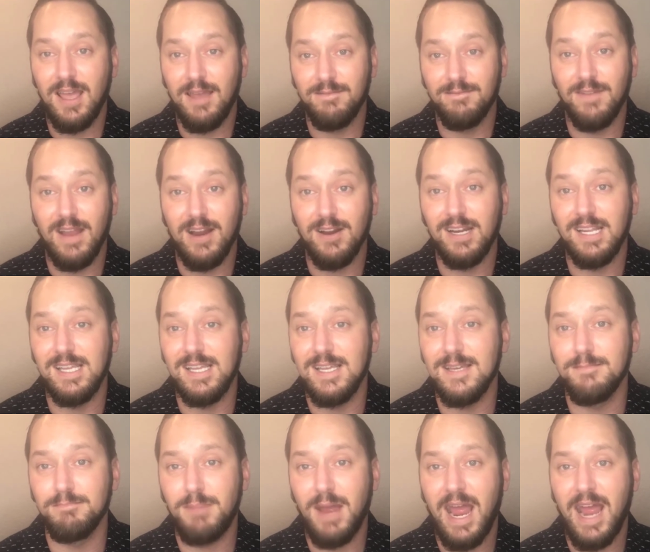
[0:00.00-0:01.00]
a very
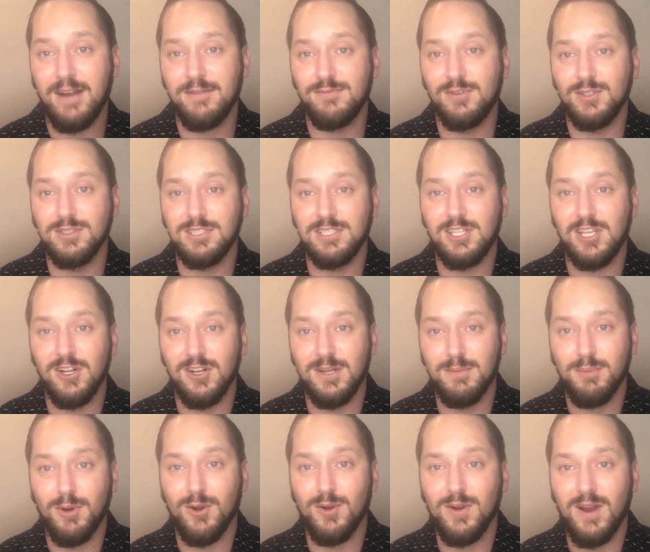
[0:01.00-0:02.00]
impactful security
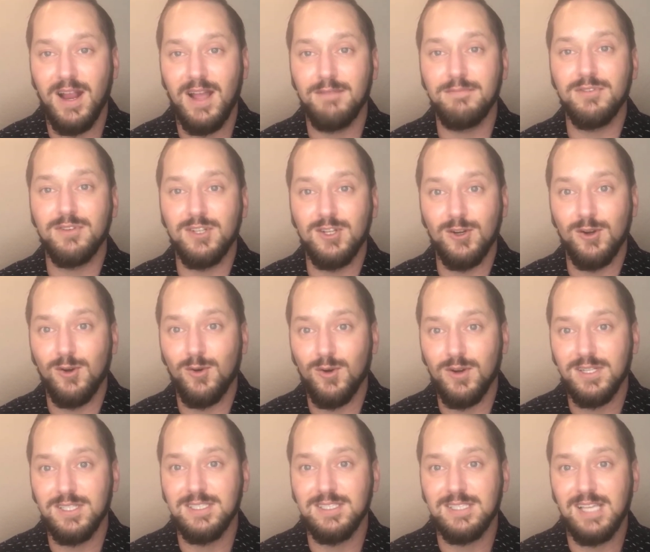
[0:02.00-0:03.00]
program for your
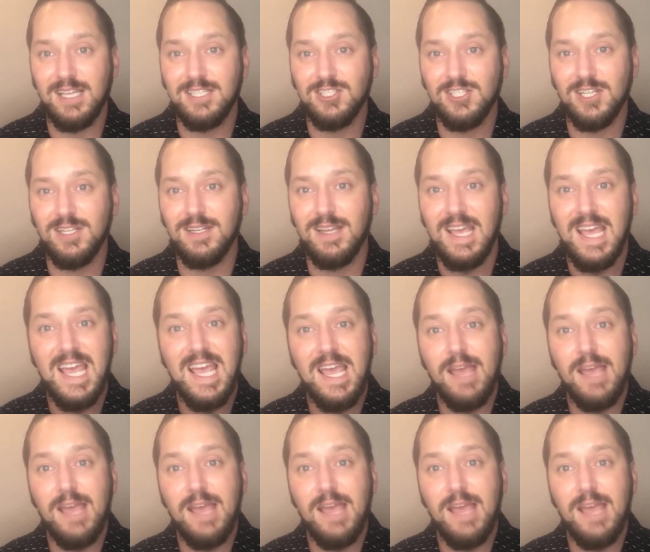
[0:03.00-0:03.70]
organization.